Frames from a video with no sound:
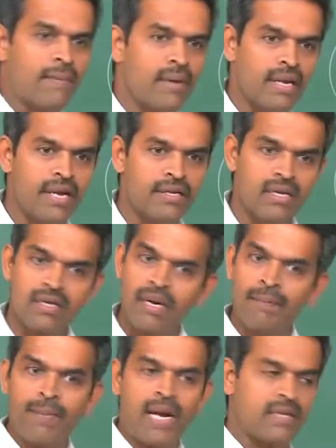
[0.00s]
MLAT and
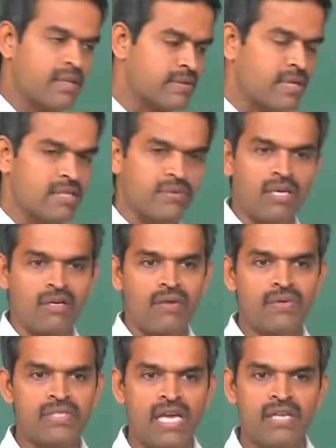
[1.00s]
compare the results with that
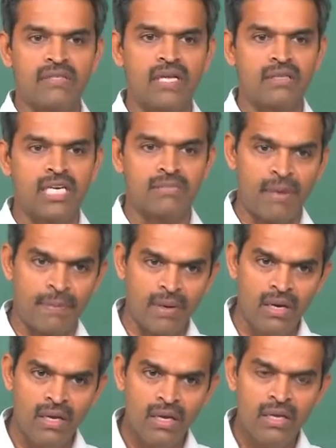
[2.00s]
of Jain Datta's paper.